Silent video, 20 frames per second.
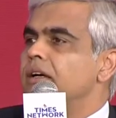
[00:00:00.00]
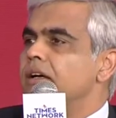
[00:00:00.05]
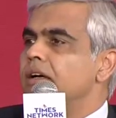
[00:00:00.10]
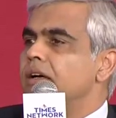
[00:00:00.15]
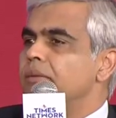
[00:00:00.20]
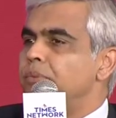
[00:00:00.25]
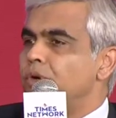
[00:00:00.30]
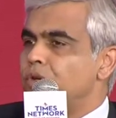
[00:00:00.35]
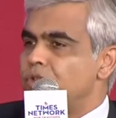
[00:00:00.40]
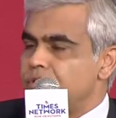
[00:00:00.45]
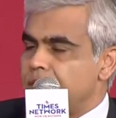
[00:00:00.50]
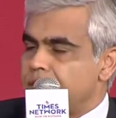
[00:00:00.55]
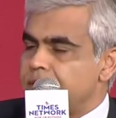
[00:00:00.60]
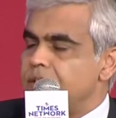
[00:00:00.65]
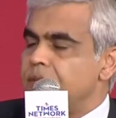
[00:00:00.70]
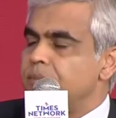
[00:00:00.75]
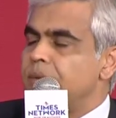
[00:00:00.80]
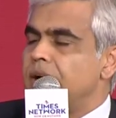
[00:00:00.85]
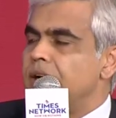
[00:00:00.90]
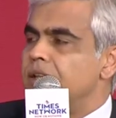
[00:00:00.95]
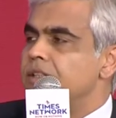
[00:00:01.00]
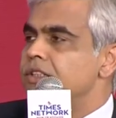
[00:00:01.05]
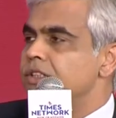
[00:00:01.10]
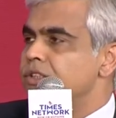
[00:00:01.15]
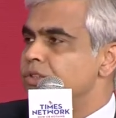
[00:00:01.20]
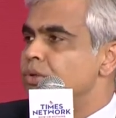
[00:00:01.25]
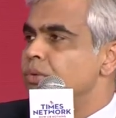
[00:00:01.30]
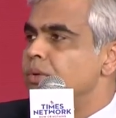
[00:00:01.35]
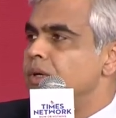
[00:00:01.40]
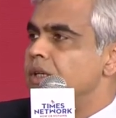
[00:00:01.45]
put checks and
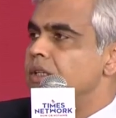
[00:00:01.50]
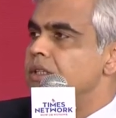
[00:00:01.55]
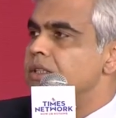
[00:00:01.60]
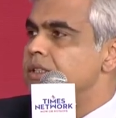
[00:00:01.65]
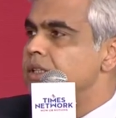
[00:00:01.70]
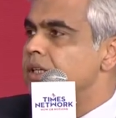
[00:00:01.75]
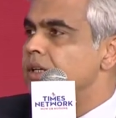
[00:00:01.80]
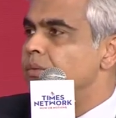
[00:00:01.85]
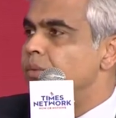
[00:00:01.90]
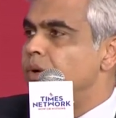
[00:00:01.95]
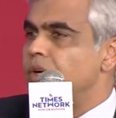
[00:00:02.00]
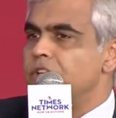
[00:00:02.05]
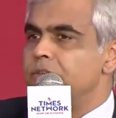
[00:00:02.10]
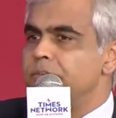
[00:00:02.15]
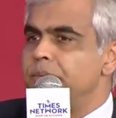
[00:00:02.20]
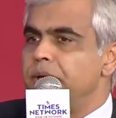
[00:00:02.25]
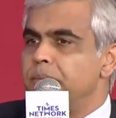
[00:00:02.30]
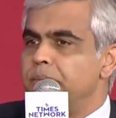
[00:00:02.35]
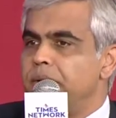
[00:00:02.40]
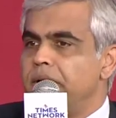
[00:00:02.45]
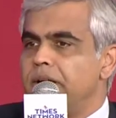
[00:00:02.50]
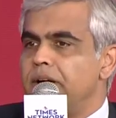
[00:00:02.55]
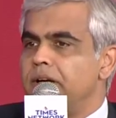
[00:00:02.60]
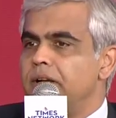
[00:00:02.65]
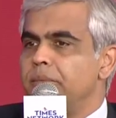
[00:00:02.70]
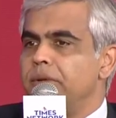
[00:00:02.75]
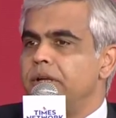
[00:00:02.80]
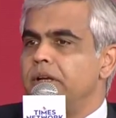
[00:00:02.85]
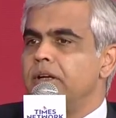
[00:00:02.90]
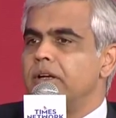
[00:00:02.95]
balances towards what is being made. I
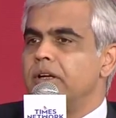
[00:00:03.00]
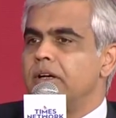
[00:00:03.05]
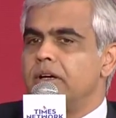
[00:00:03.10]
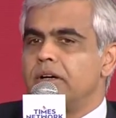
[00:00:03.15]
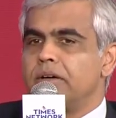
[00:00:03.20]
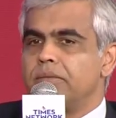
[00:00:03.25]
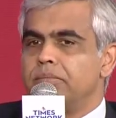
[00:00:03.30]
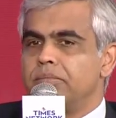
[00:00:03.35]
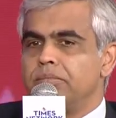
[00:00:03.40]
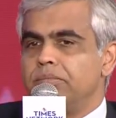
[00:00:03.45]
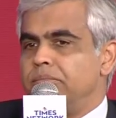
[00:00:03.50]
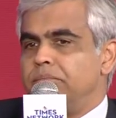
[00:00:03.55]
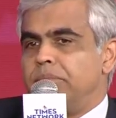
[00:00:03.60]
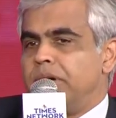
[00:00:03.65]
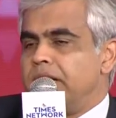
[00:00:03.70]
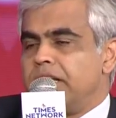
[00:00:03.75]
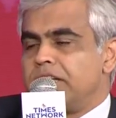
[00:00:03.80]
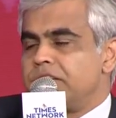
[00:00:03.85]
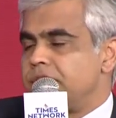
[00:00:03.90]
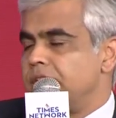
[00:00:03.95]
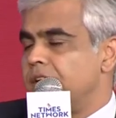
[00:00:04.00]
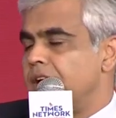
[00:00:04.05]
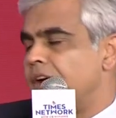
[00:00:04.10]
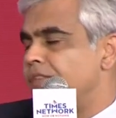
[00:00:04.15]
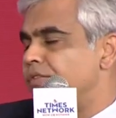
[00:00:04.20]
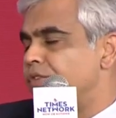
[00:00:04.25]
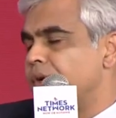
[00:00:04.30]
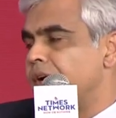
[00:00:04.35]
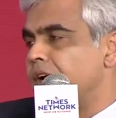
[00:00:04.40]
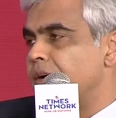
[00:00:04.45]
mean, buildings still
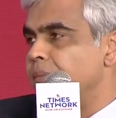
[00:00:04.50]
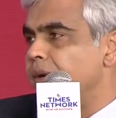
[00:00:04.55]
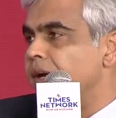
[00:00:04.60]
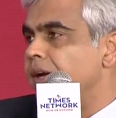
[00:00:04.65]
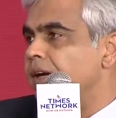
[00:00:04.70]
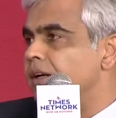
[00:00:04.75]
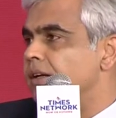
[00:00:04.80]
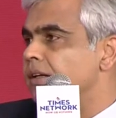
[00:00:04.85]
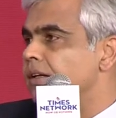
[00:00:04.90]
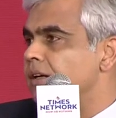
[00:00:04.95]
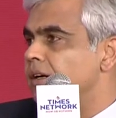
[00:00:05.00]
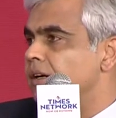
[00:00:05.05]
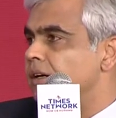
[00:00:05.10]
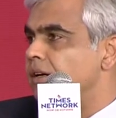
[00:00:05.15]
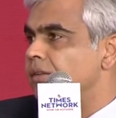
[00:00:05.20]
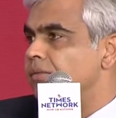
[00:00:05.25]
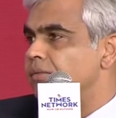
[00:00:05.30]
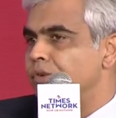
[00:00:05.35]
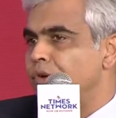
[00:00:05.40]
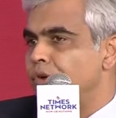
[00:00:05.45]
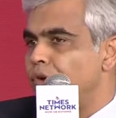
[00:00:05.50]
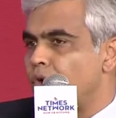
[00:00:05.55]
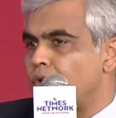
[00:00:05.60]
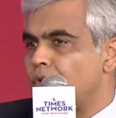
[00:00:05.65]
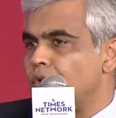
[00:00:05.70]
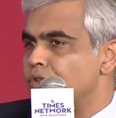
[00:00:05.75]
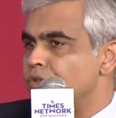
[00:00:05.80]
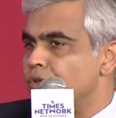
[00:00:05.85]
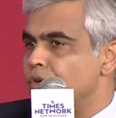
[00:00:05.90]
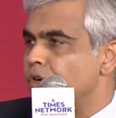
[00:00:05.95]
have to get made. New York
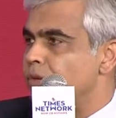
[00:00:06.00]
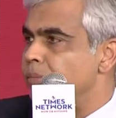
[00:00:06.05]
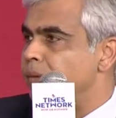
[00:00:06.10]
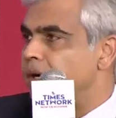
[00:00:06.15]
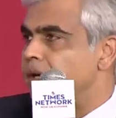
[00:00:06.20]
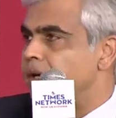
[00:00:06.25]
also got made.